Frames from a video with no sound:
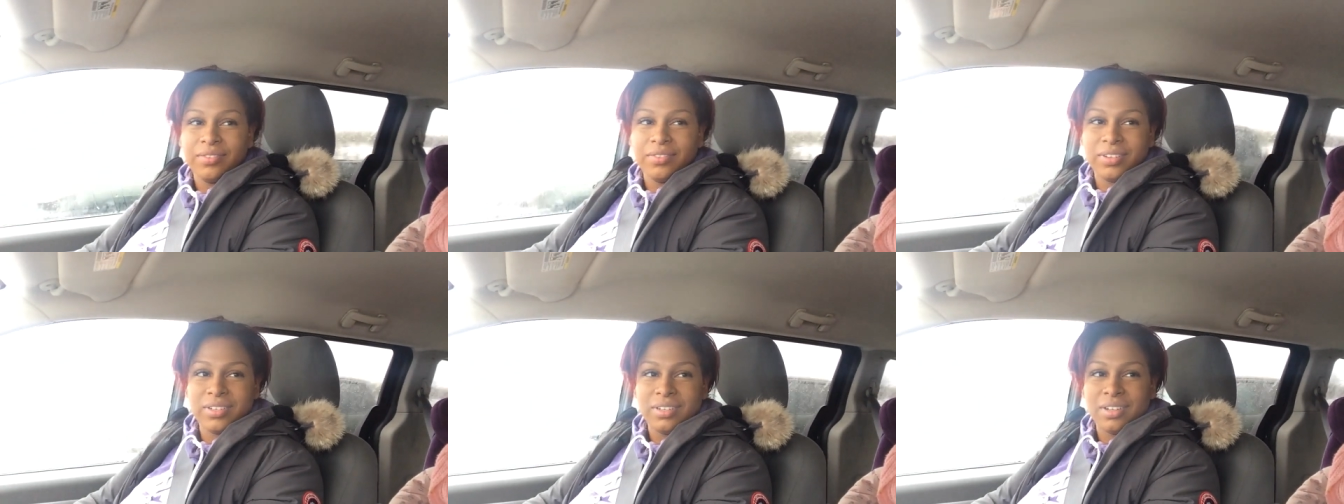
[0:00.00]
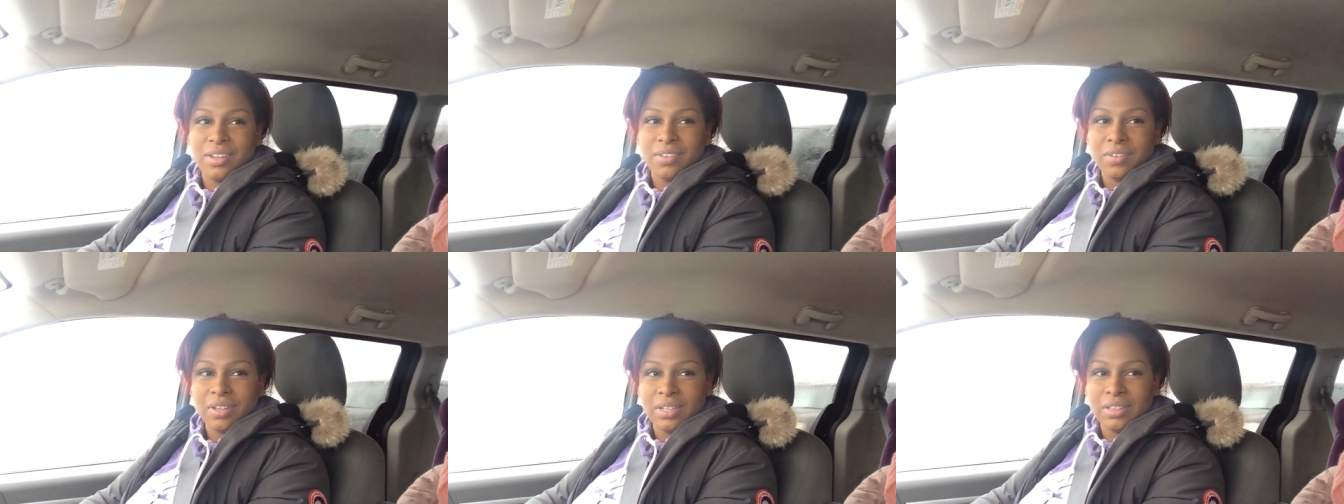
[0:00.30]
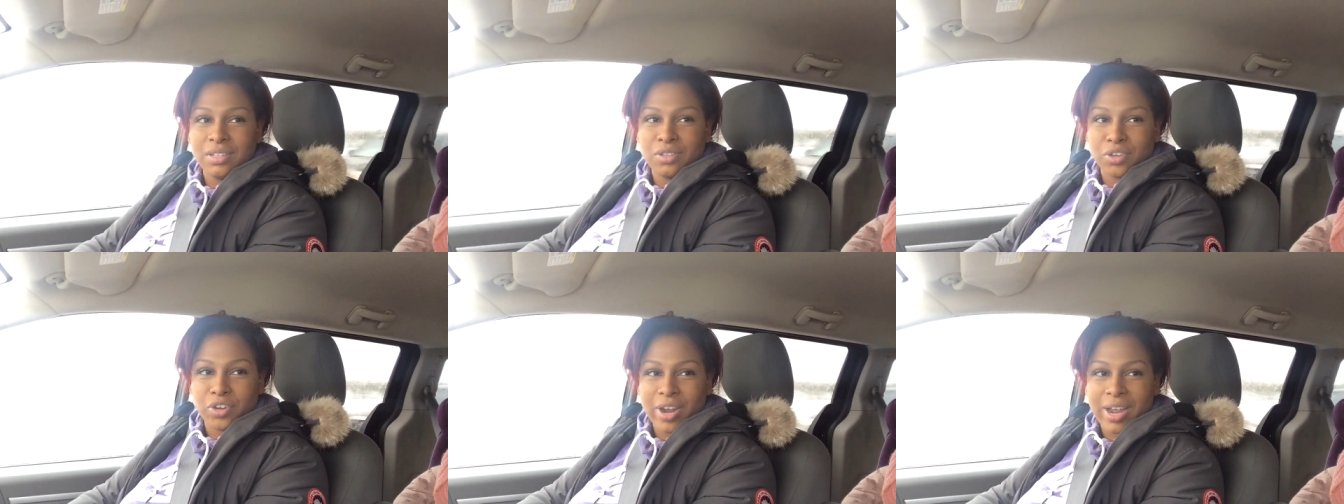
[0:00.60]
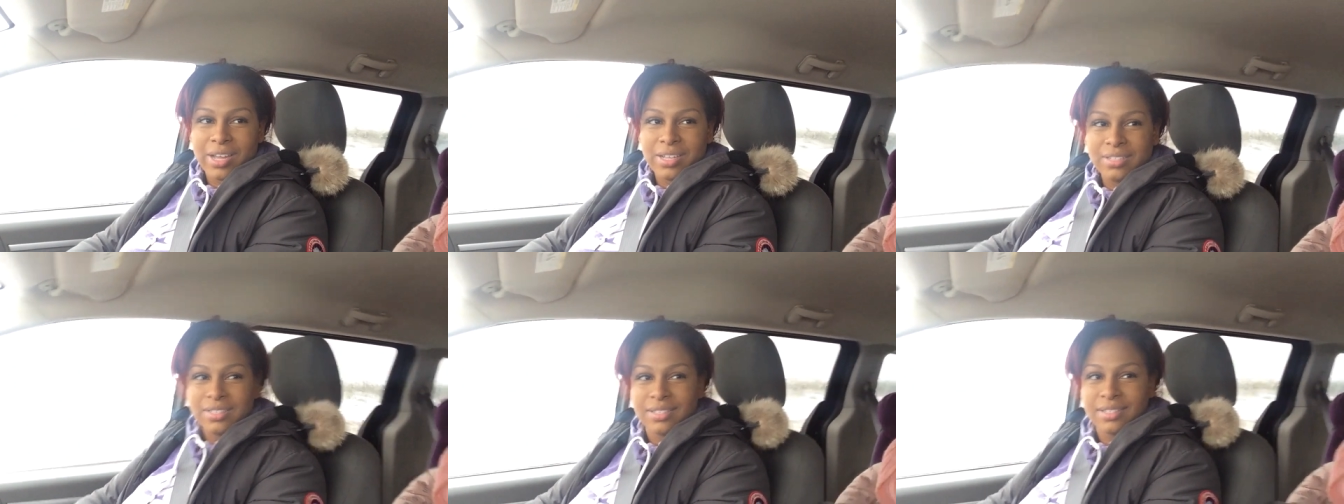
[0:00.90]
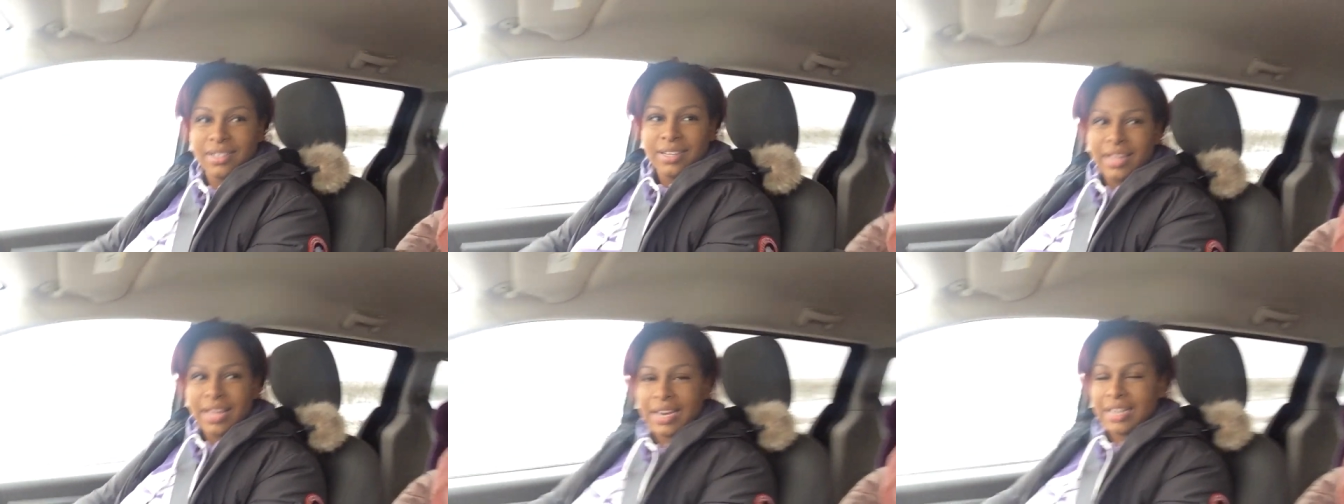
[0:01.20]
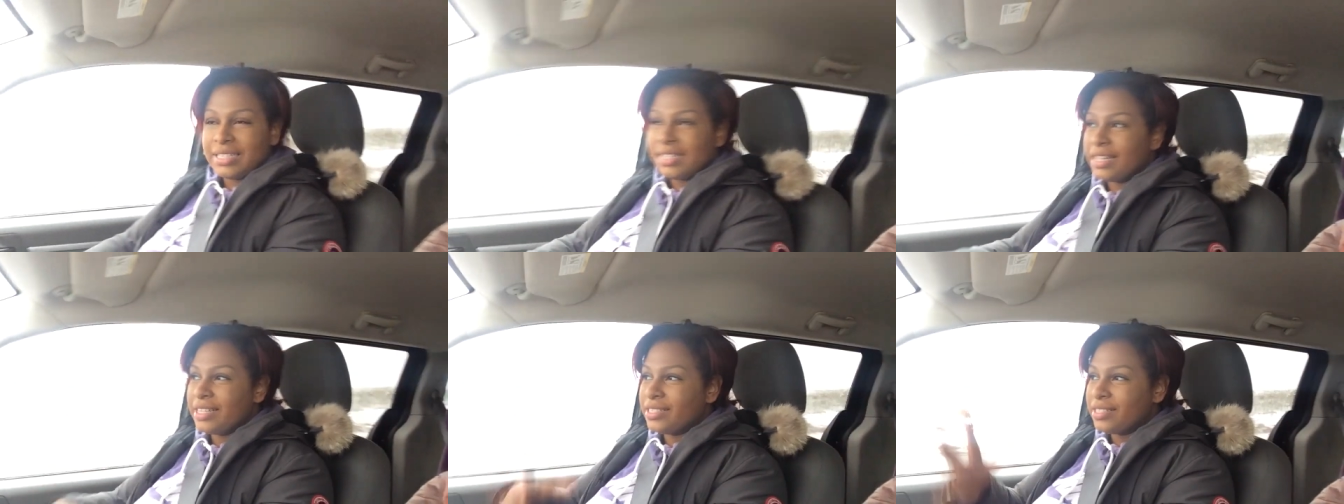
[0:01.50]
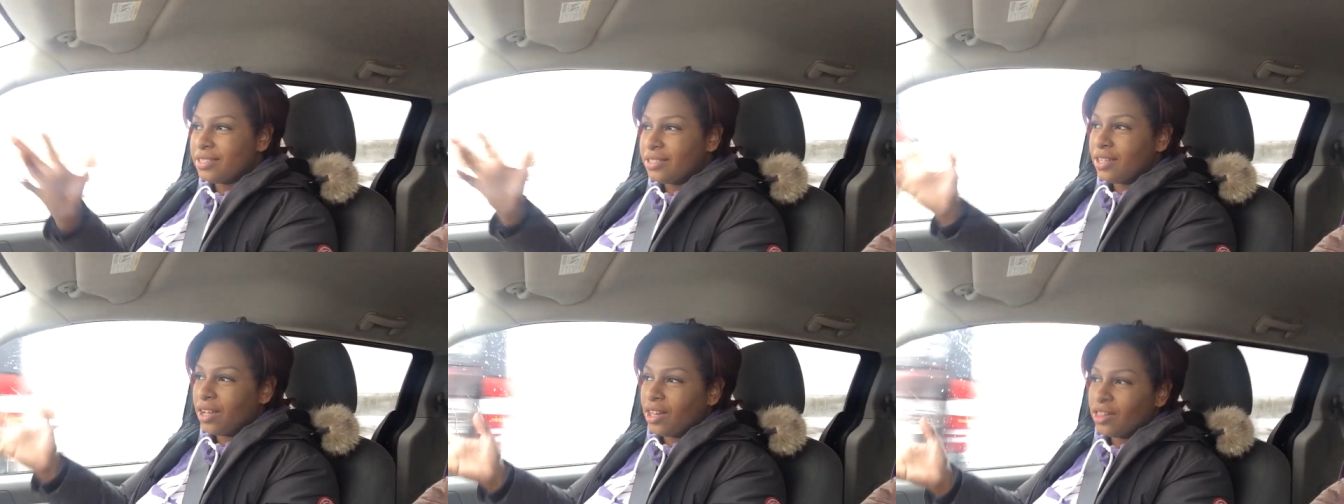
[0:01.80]
really? It, in the grass, and it
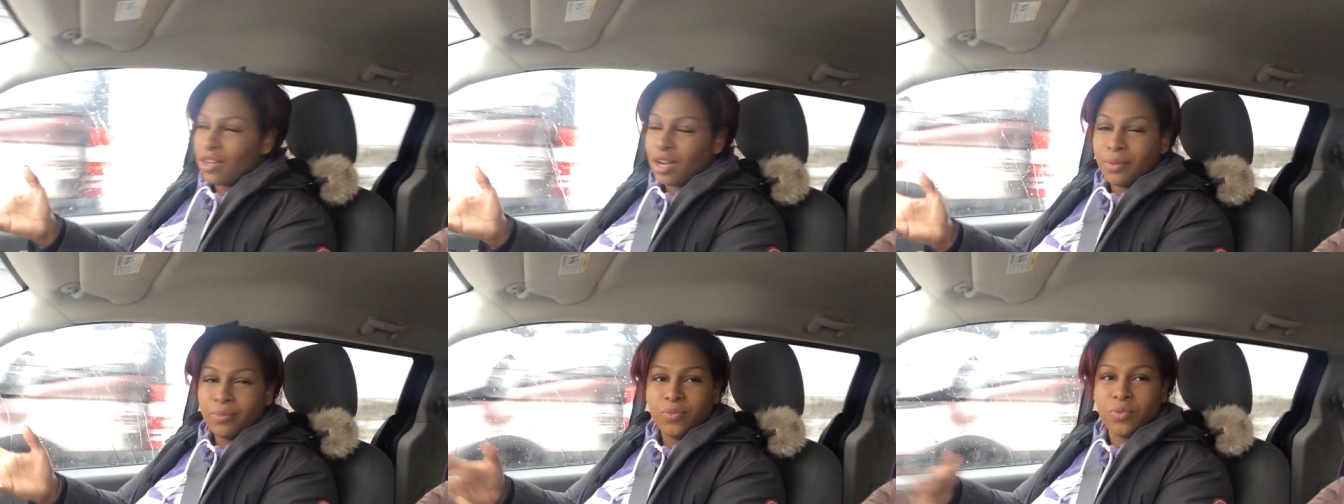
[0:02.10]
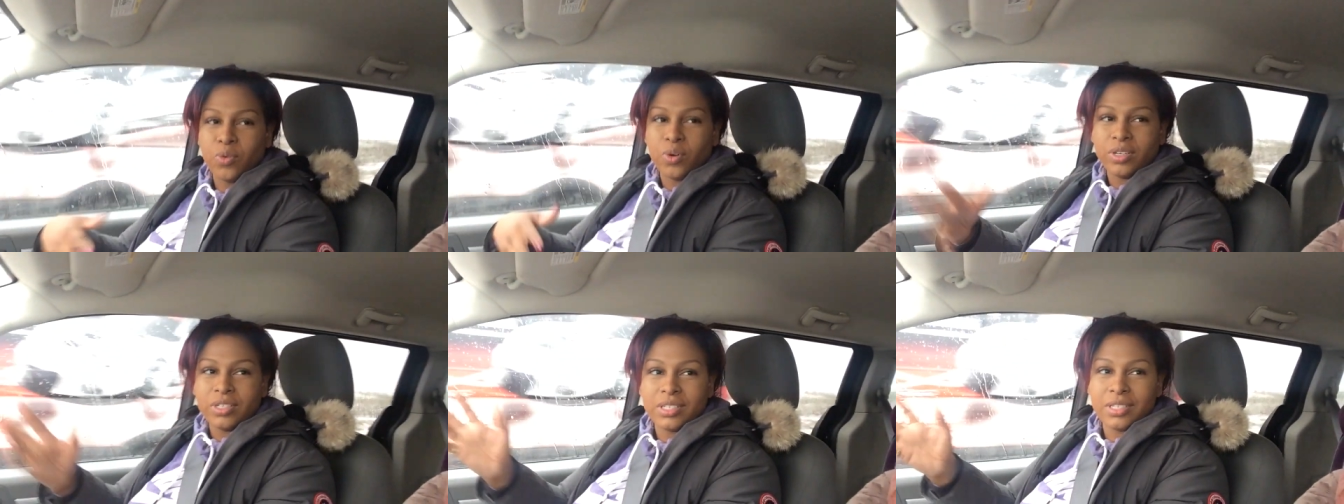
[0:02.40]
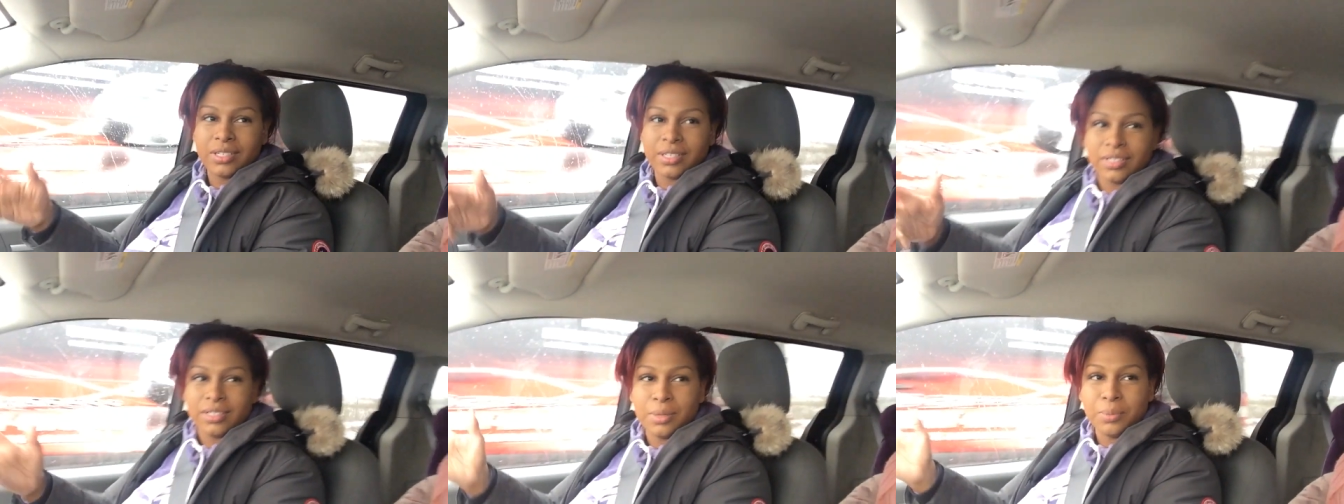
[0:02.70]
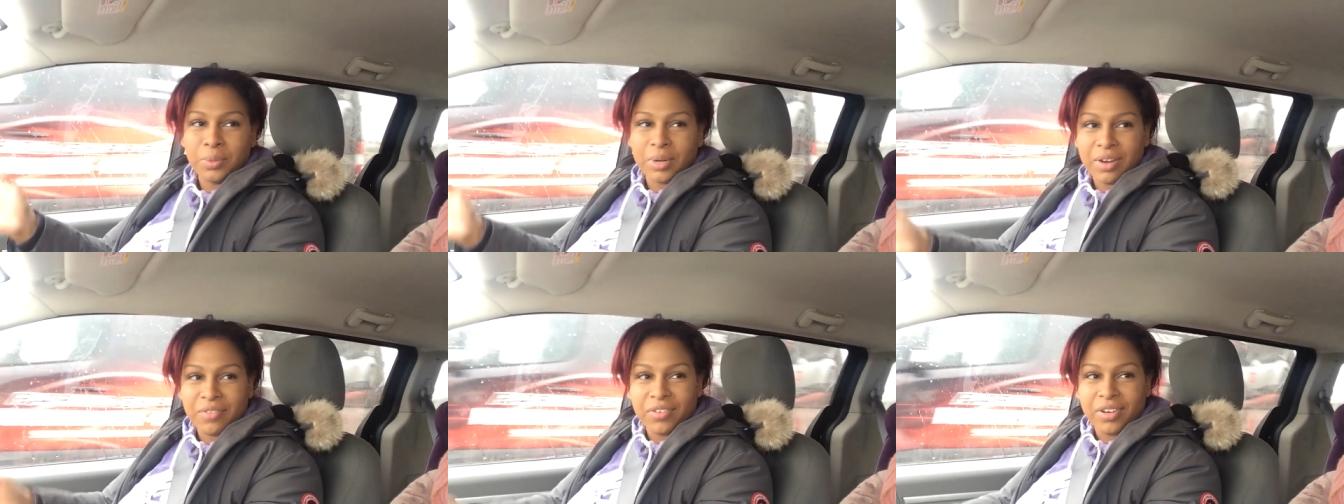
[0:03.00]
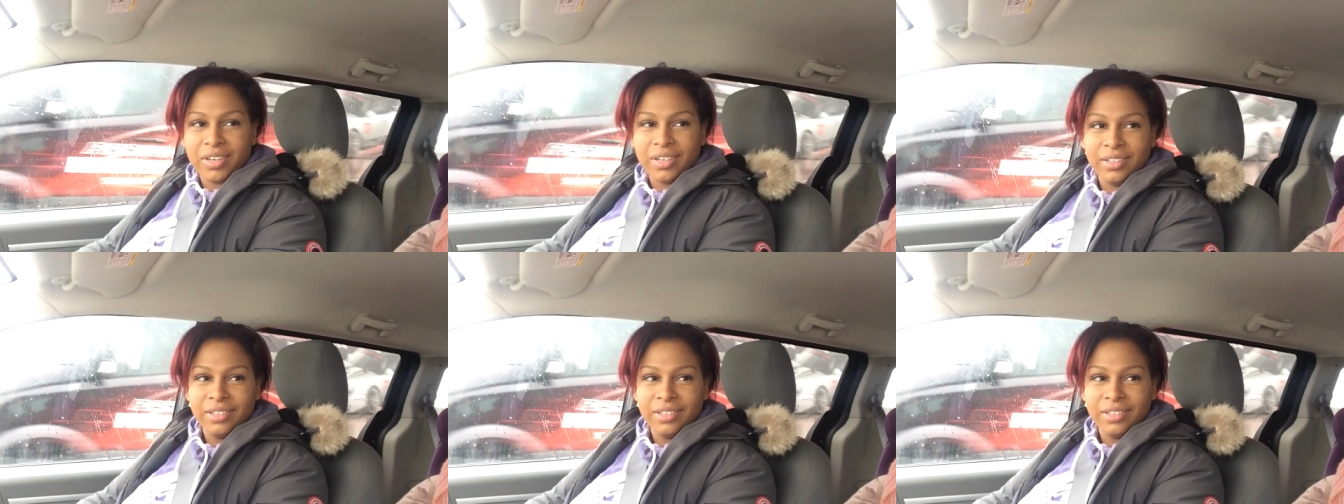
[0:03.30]
uh-huh. says the AlarmForce system. Oh, number.